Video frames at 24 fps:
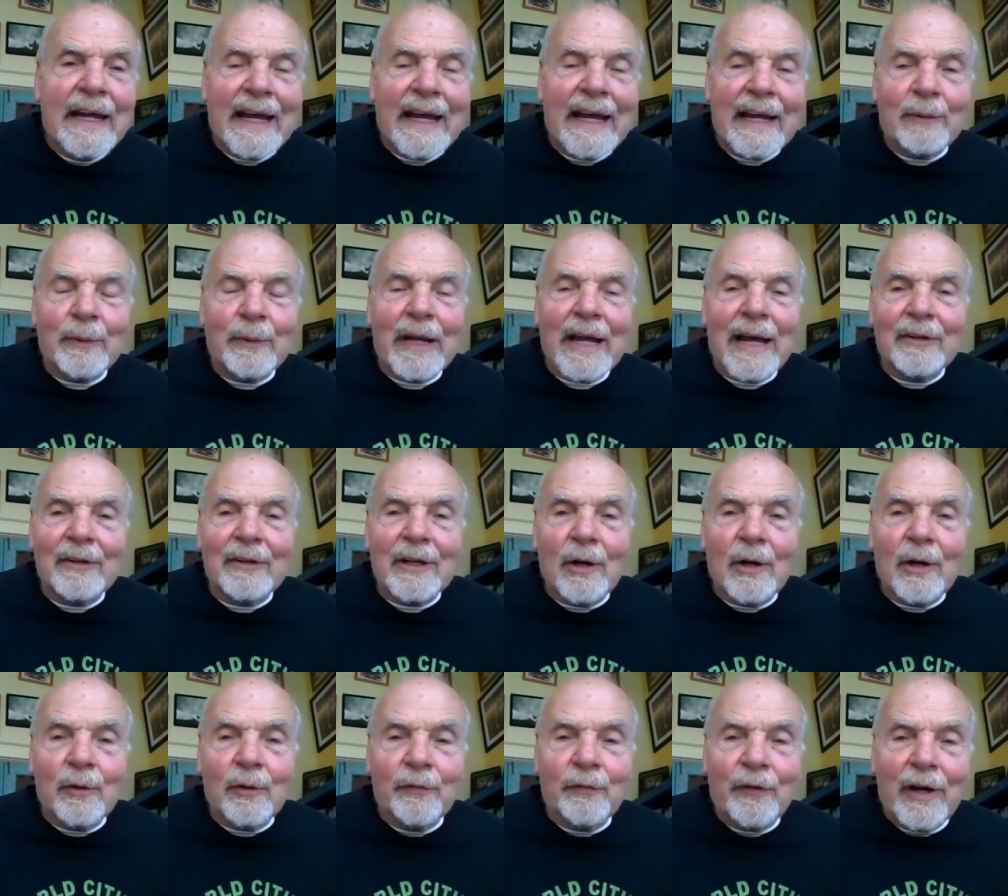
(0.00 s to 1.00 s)
and we have a
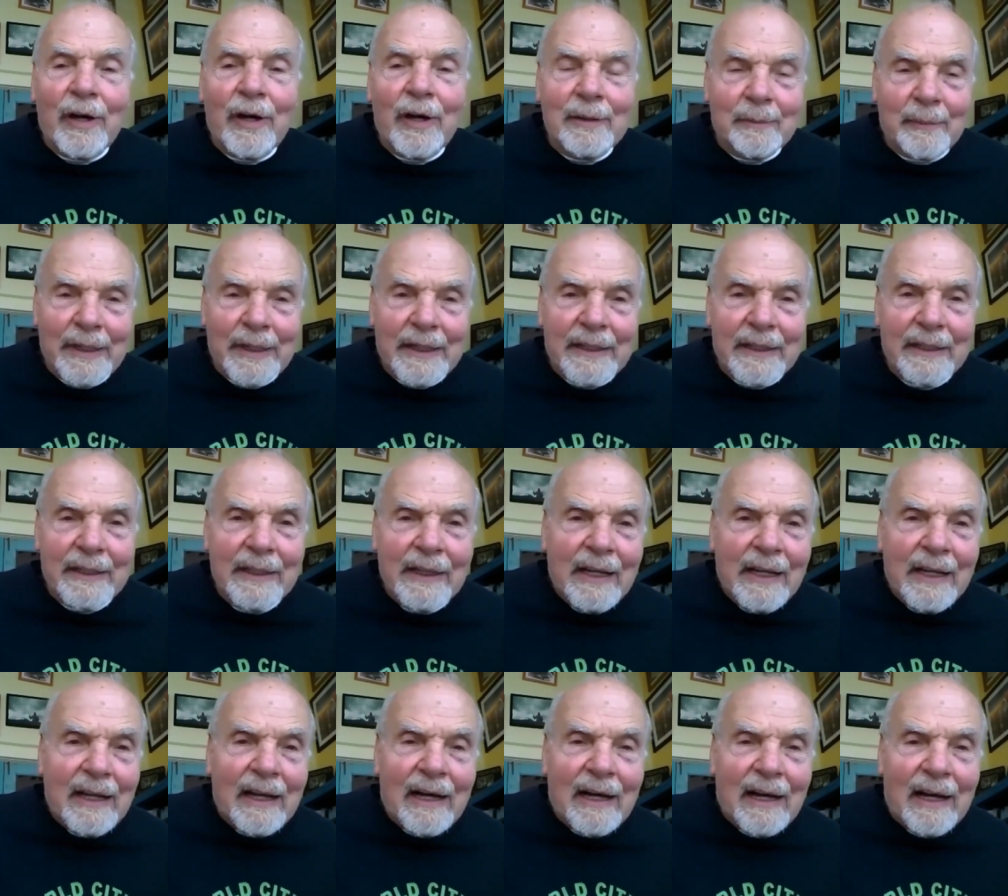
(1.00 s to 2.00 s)
GoFundMe
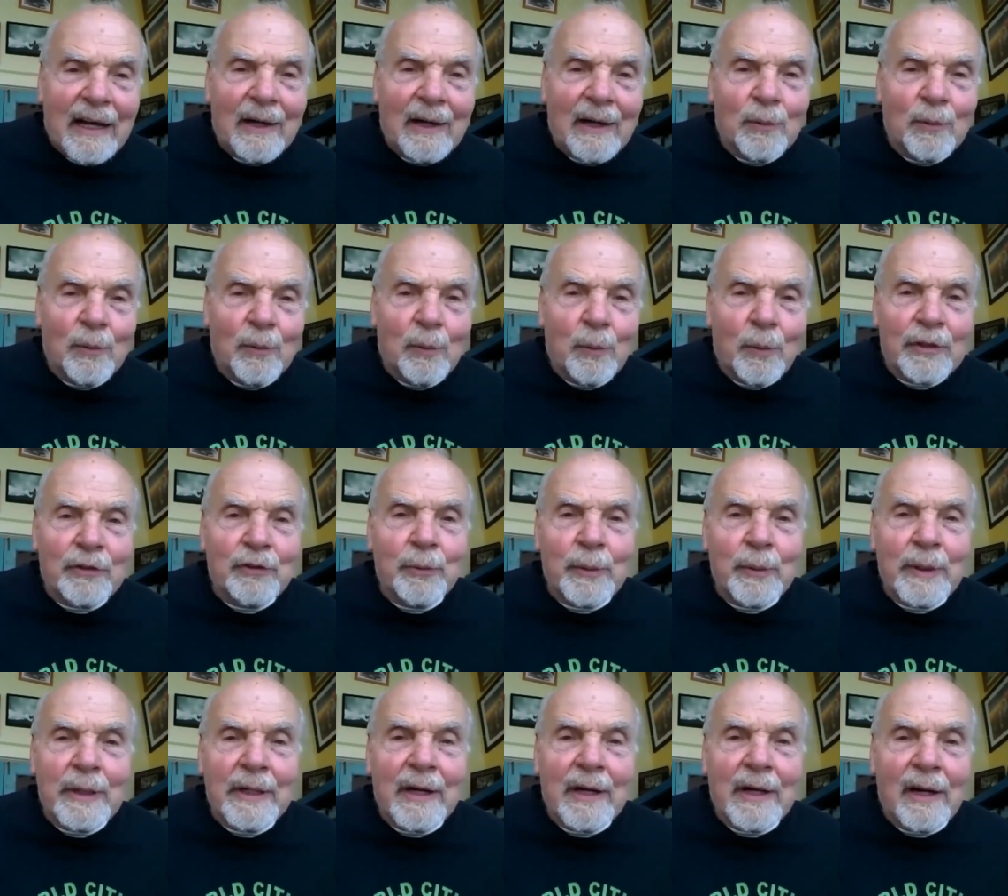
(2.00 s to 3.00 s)
uh, which
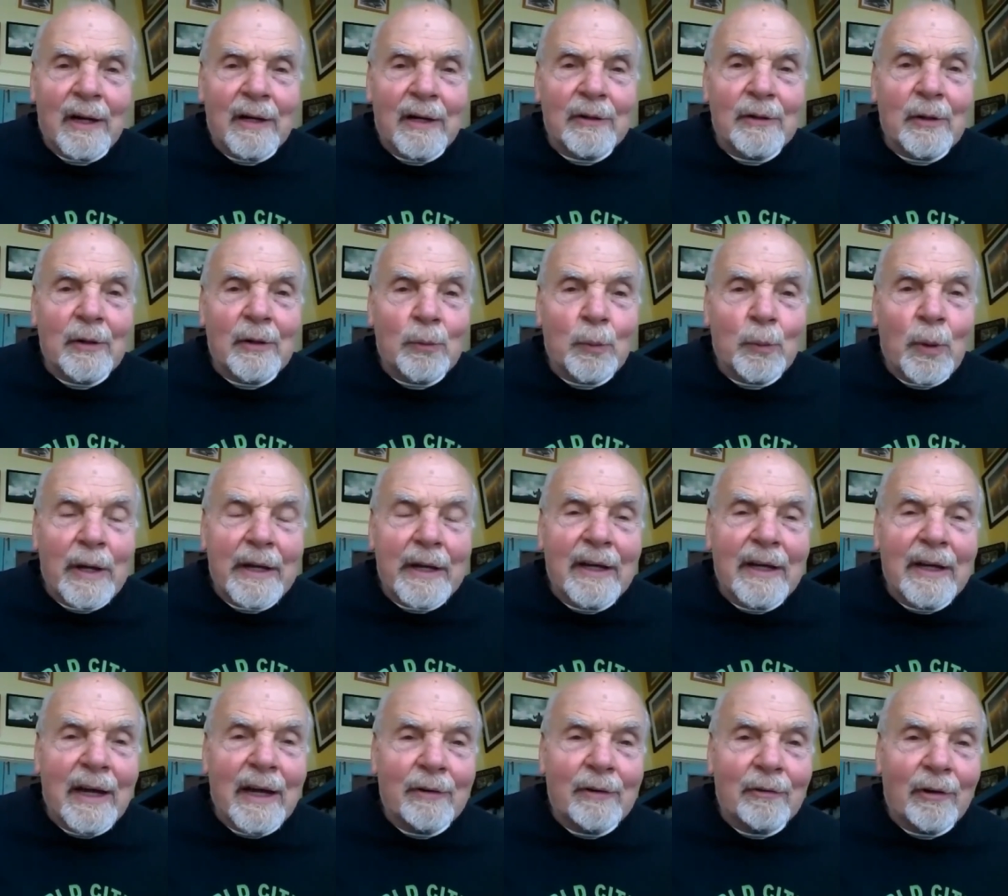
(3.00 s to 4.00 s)
we are
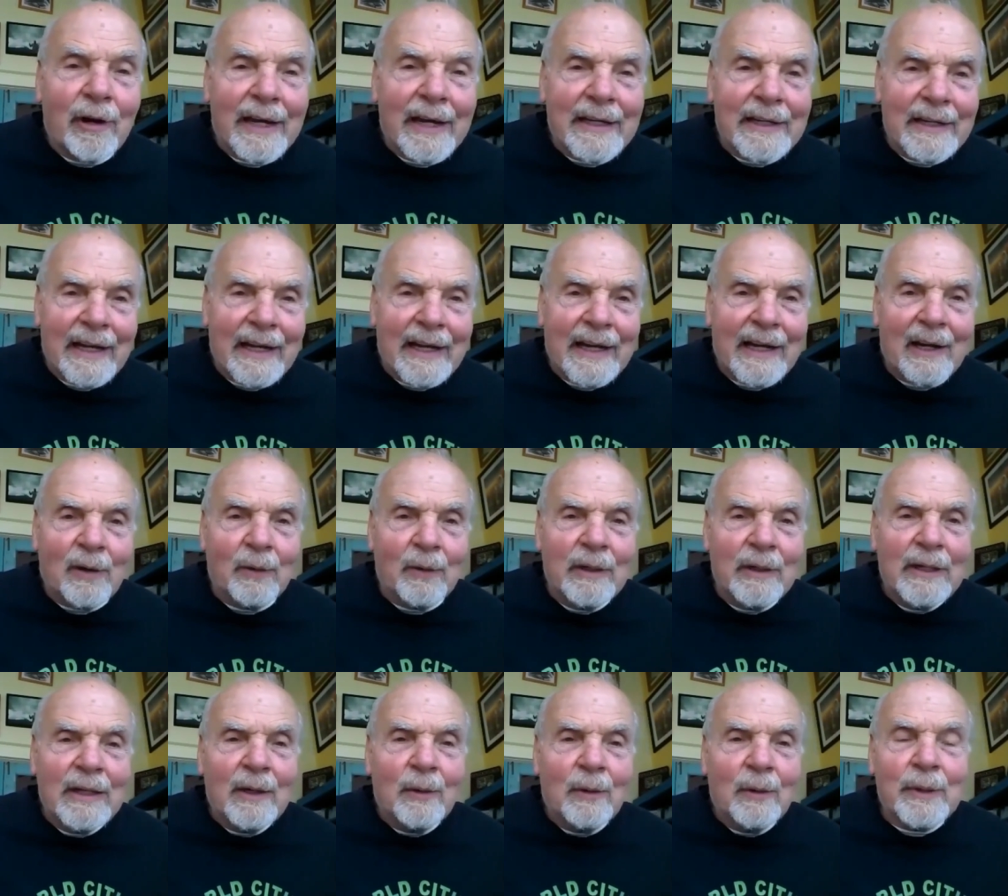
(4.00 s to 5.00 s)
working on right now.